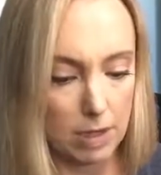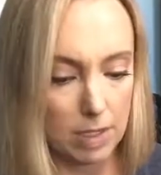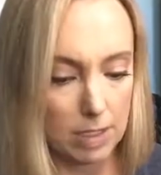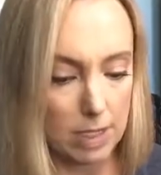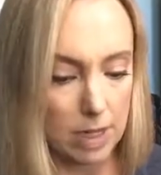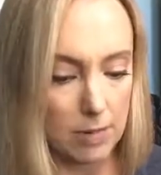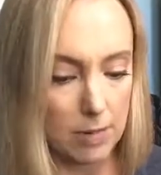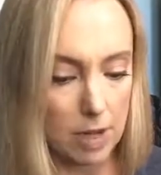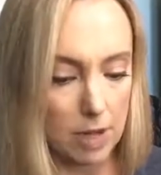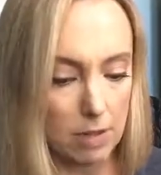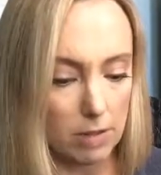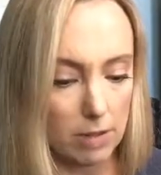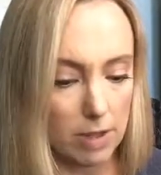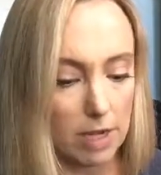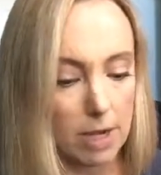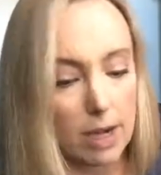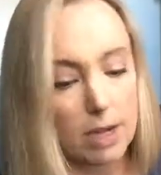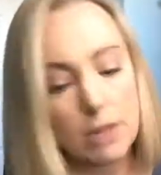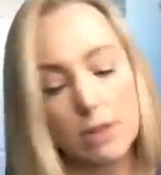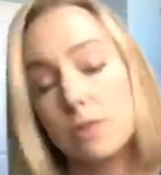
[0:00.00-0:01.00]
Same color
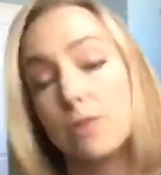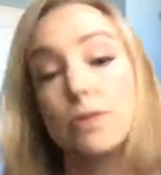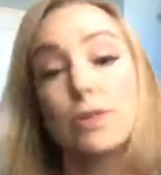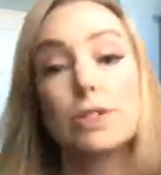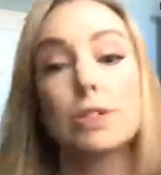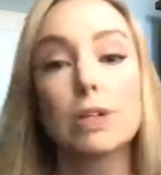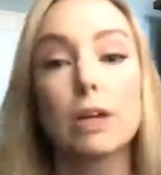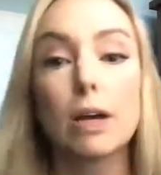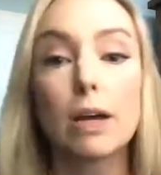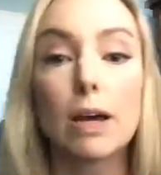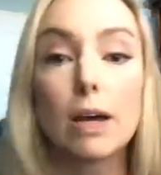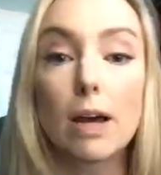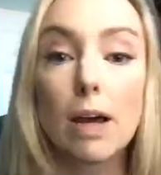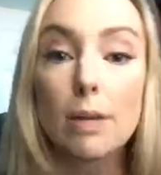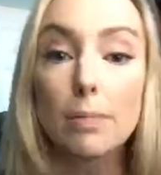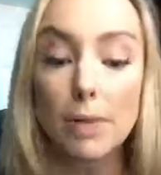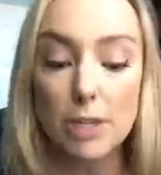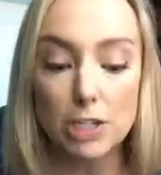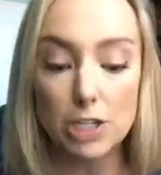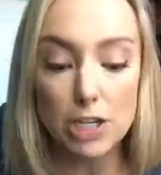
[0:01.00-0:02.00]
that I used
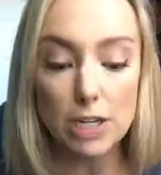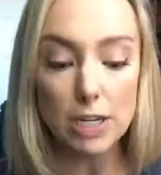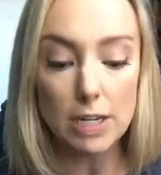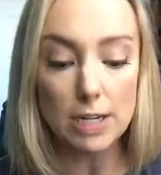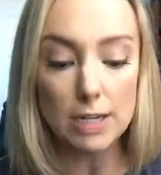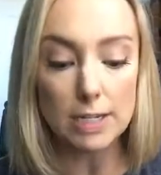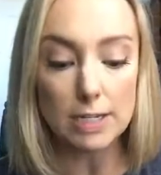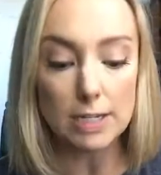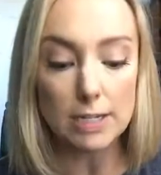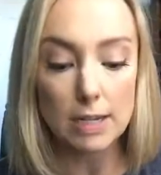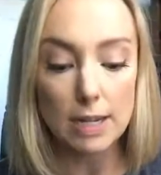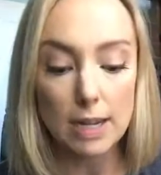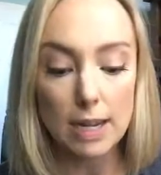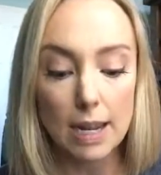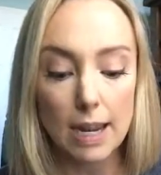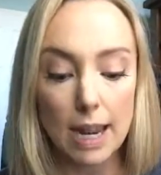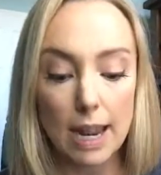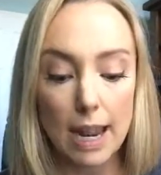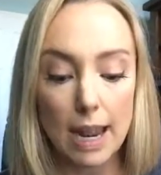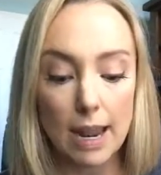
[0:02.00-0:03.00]
on my cheeks,
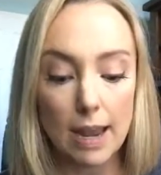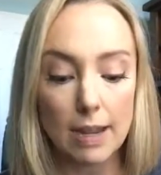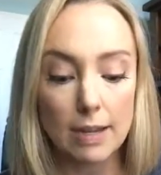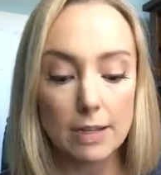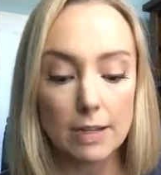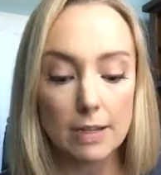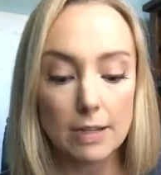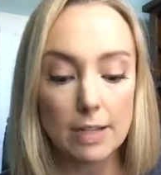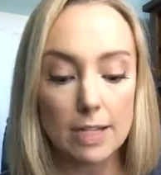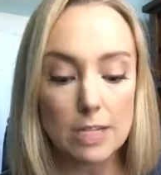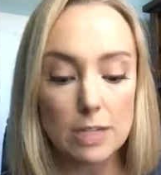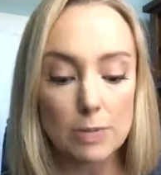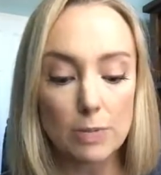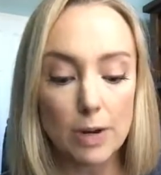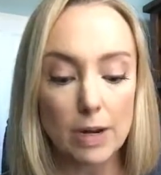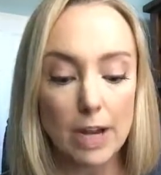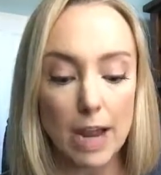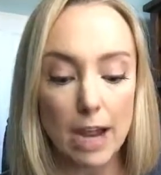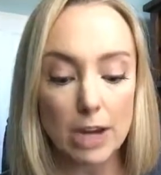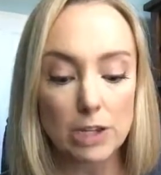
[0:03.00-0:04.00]
and this
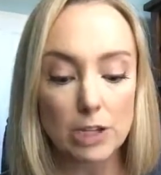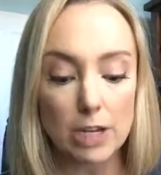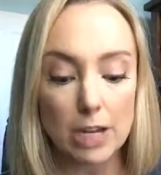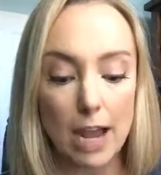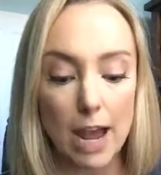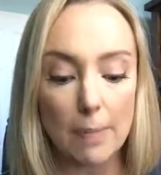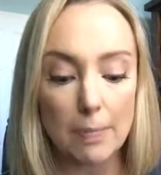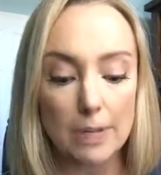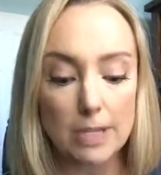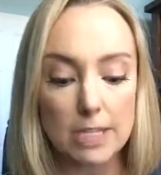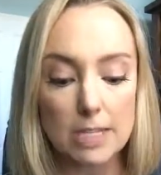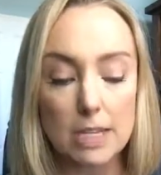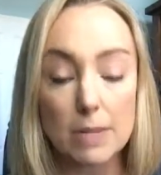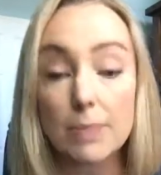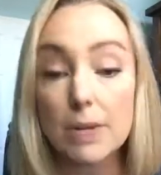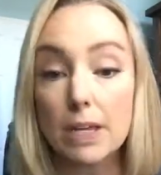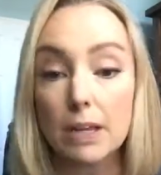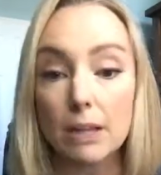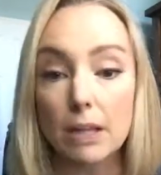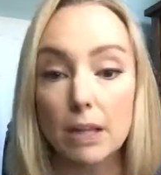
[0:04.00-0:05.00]
one actually happens to
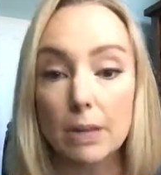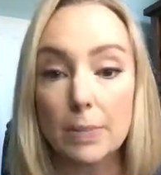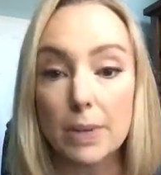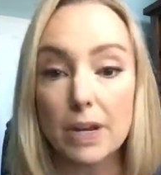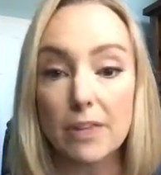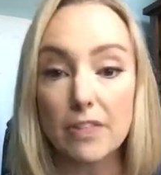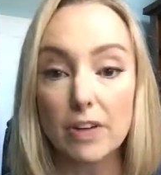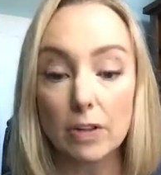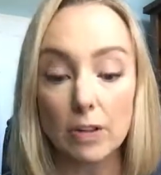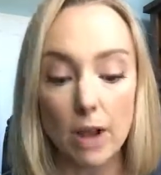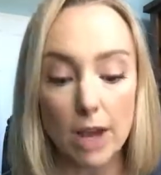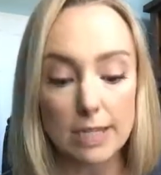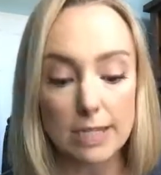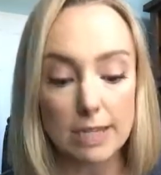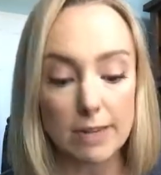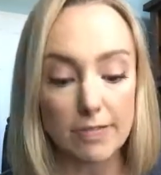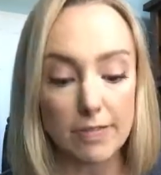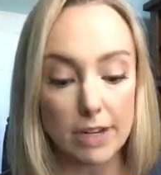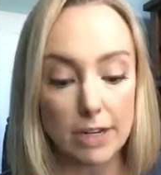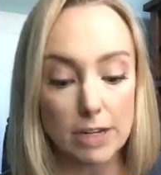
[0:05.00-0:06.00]
be a little bit of a
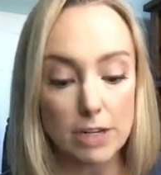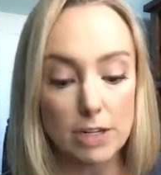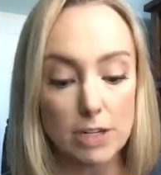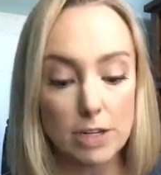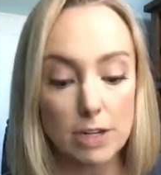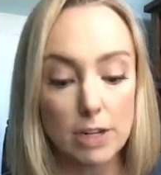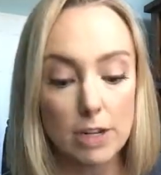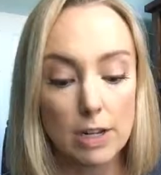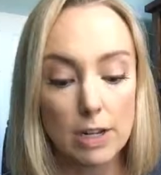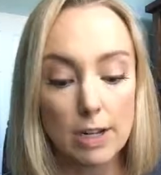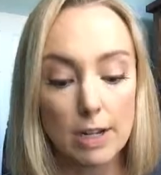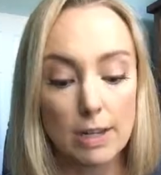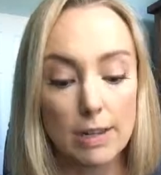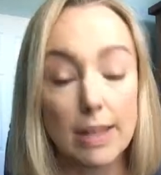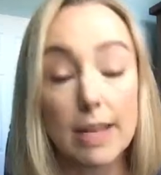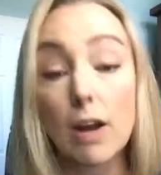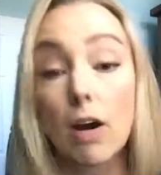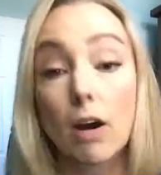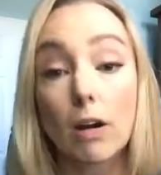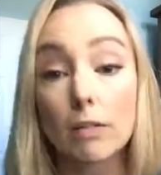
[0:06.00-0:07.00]
glossy finish.
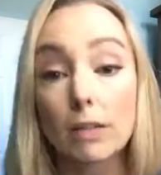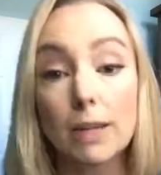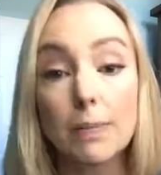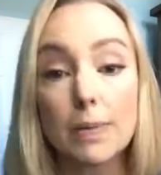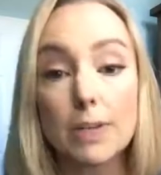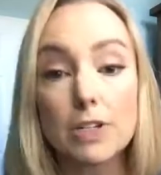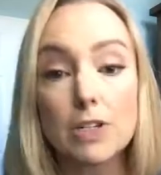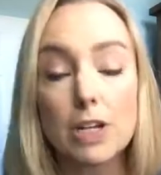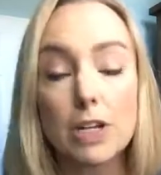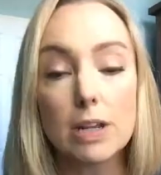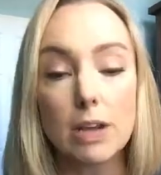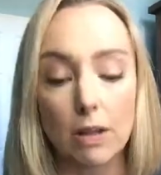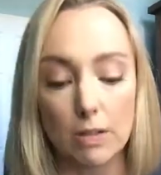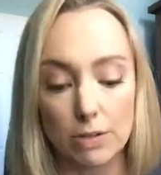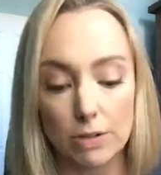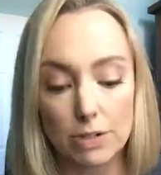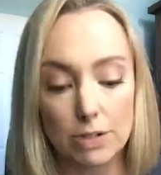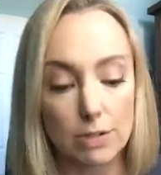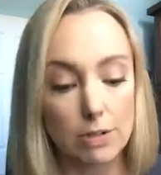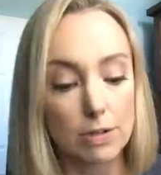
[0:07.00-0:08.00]
They are lip and cheek
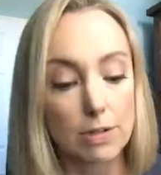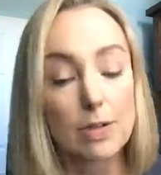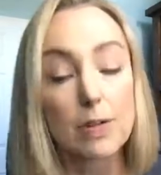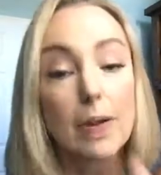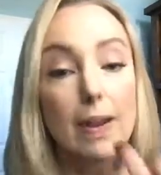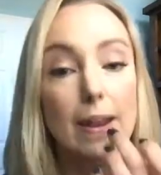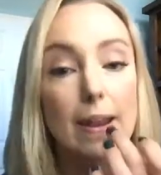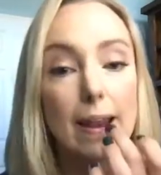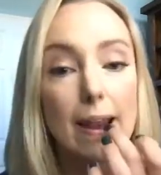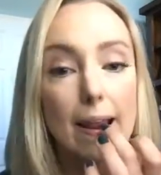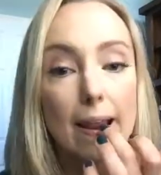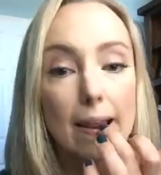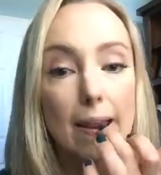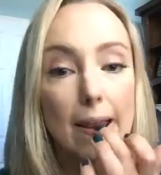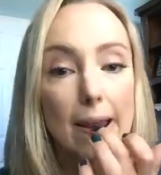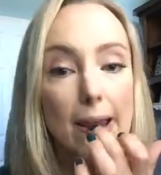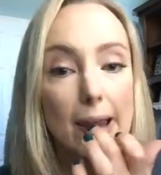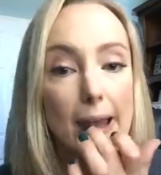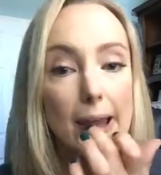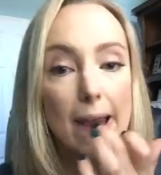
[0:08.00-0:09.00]
colors. So I could take
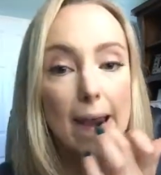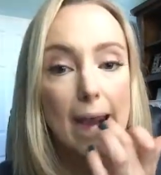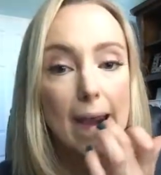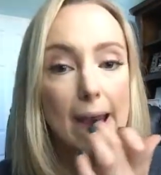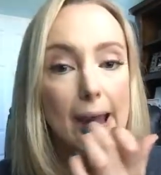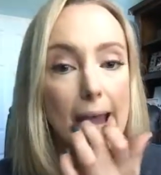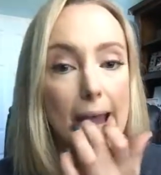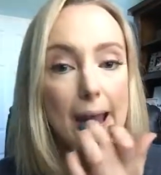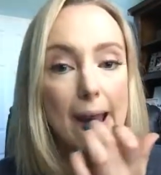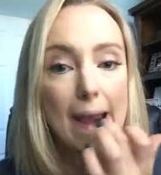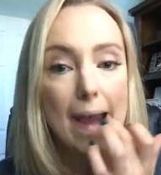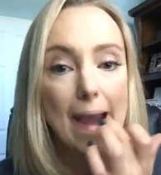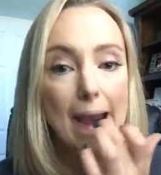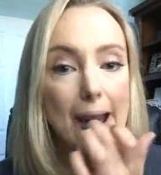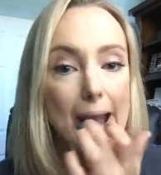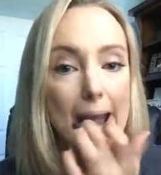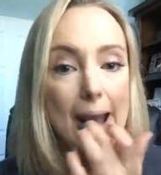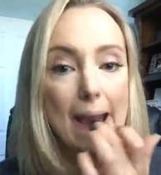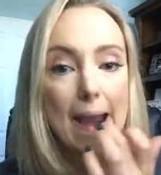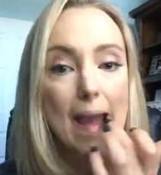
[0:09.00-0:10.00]
that,
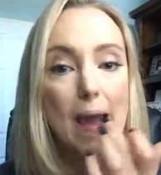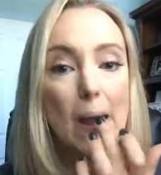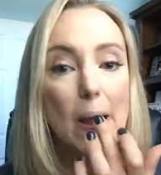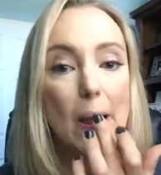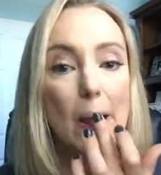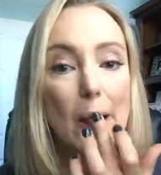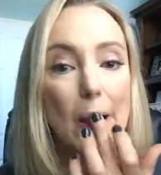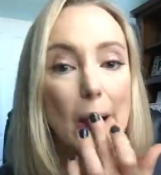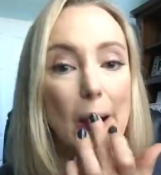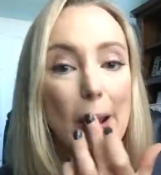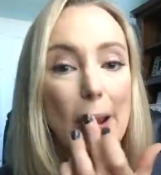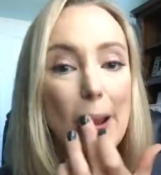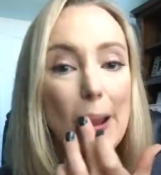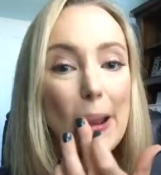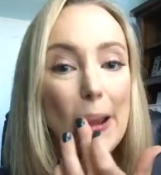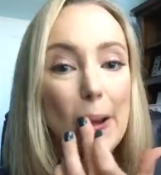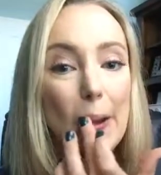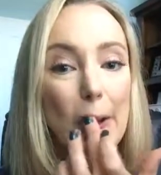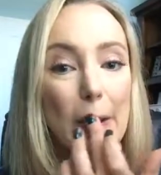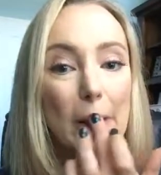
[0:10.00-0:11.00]
and I
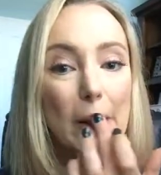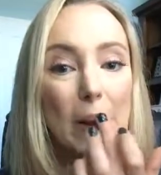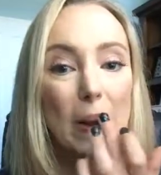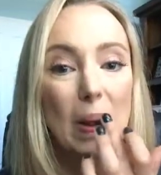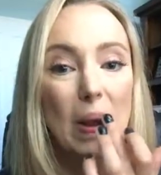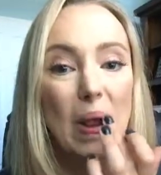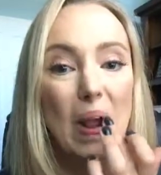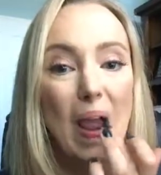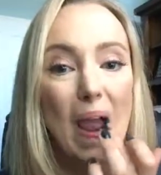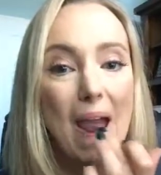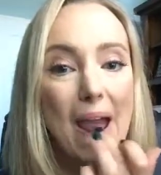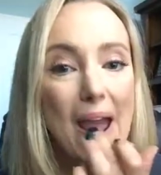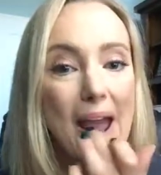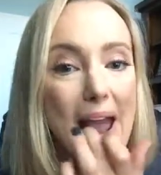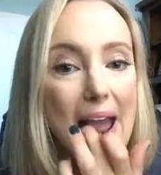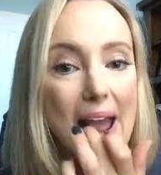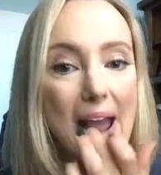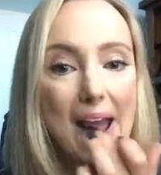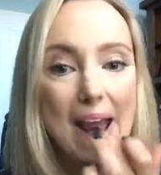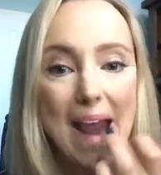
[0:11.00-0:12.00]
could
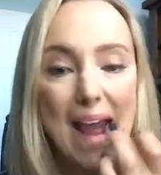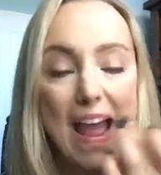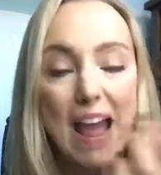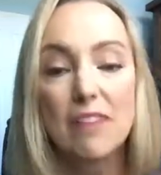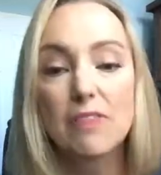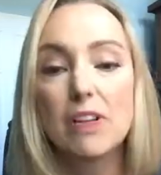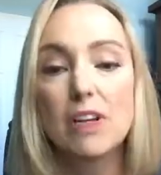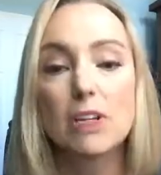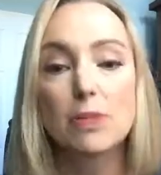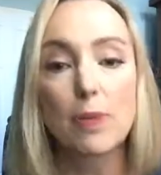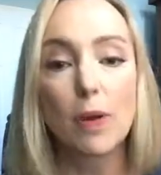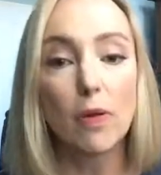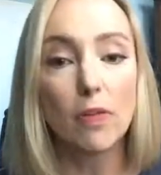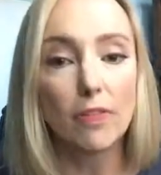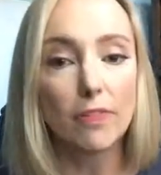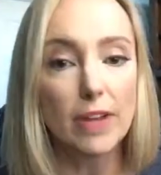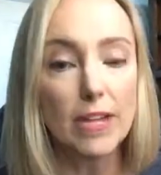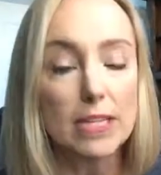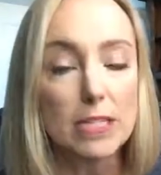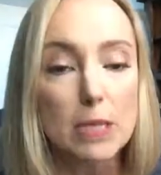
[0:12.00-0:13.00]
finish my whole
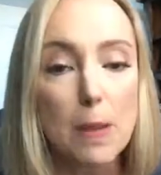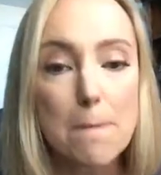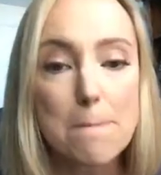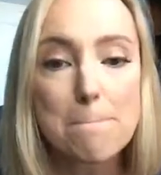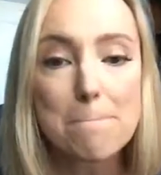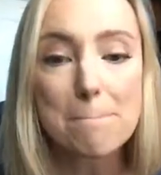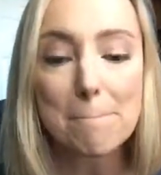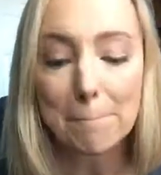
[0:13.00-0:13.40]
face.